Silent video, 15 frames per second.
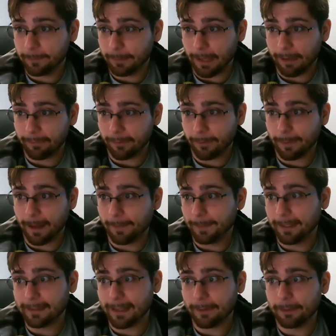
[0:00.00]
platform now
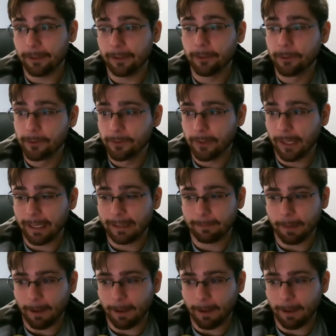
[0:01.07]
because I would lose like